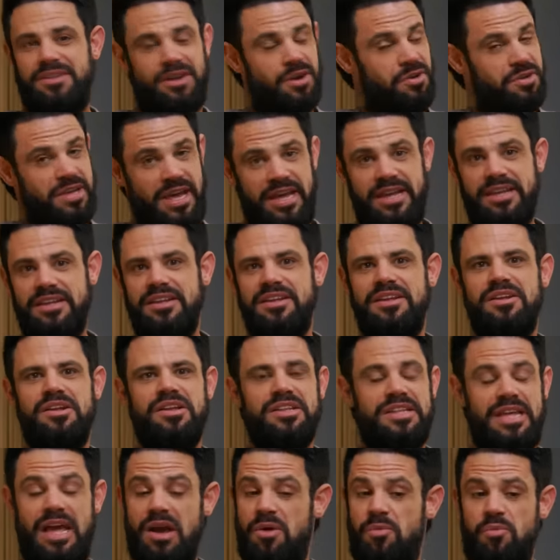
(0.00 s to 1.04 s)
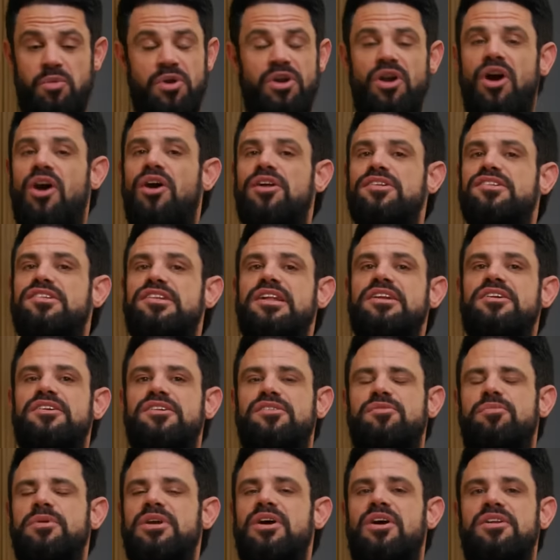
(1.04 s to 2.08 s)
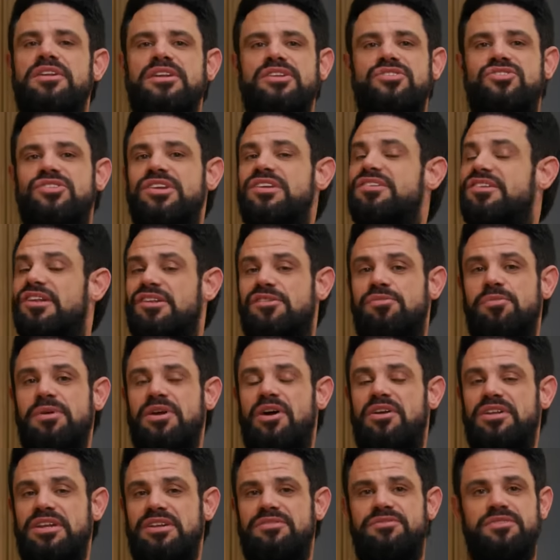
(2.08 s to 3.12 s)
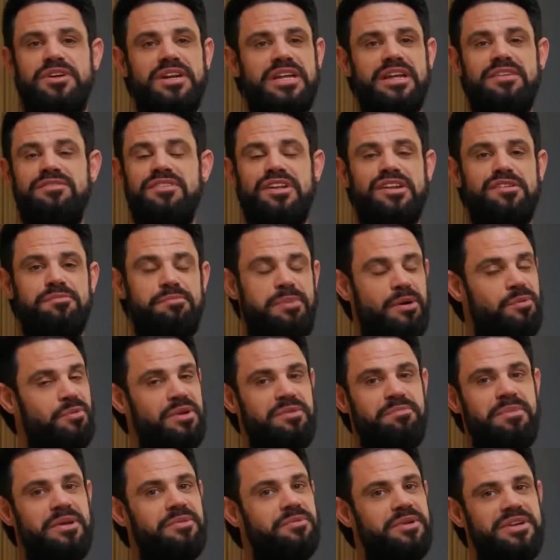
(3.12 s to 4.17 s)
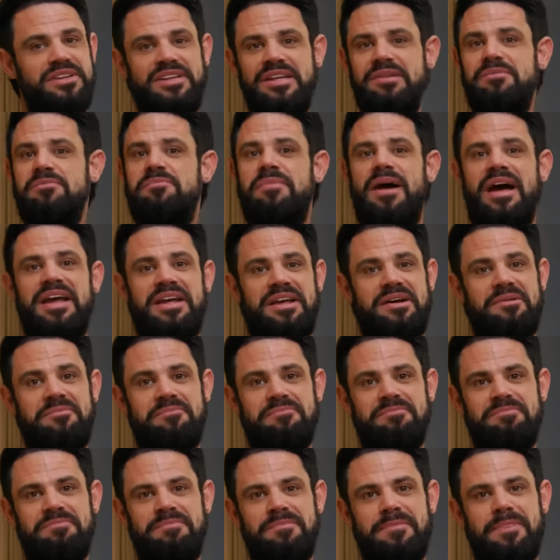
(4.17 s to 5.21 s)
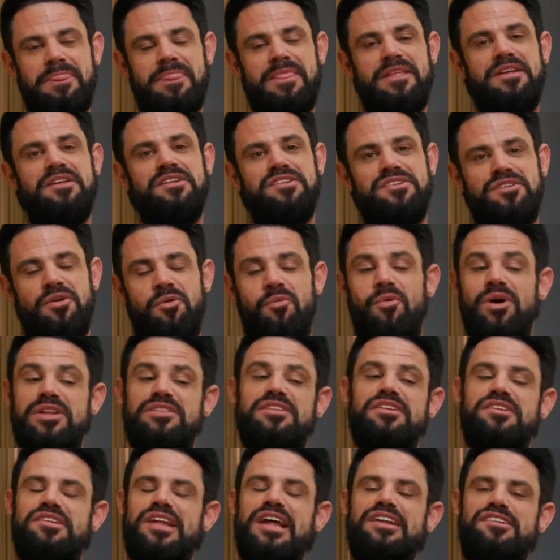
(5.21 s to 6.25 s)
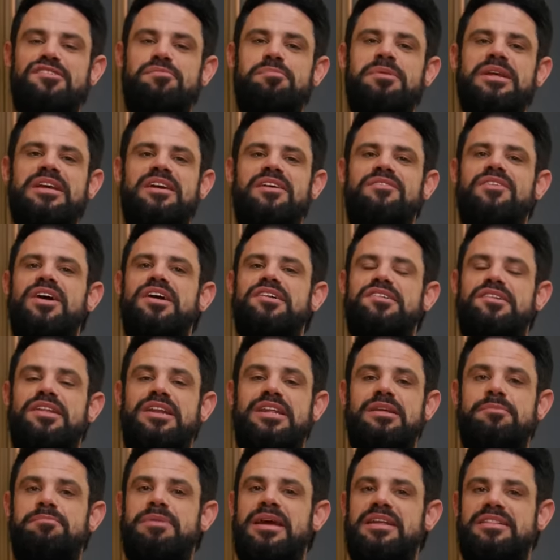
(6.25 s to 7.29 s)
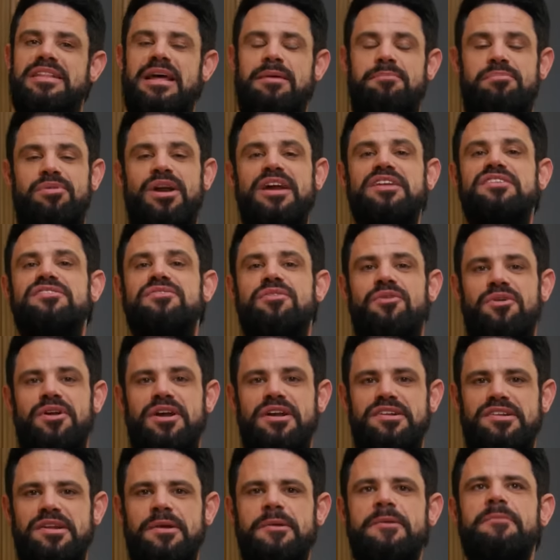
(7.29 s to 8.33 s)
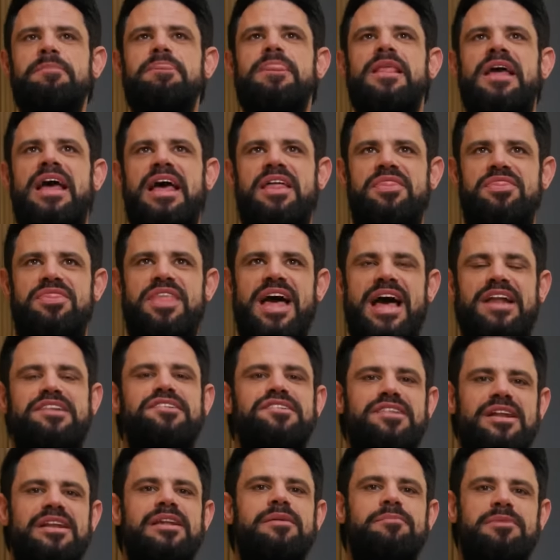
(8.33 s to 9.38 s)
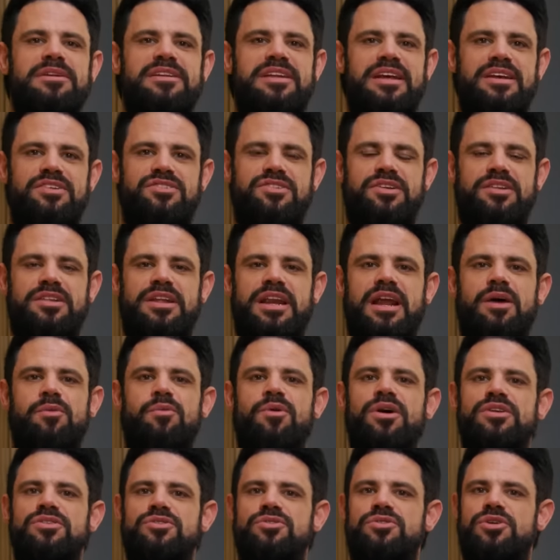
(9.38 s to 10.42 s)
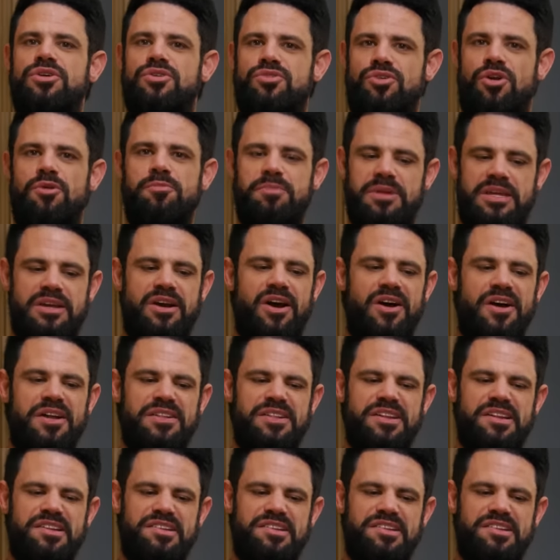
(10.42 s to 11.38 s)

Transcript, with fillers: Okay, yeah, we're all sinners. We all need Jesus. We all need forgiveness, but we've been redeemed by him. So, what does that speak of us that he paid that price for us? And that's the limitation that I want you to grow beyond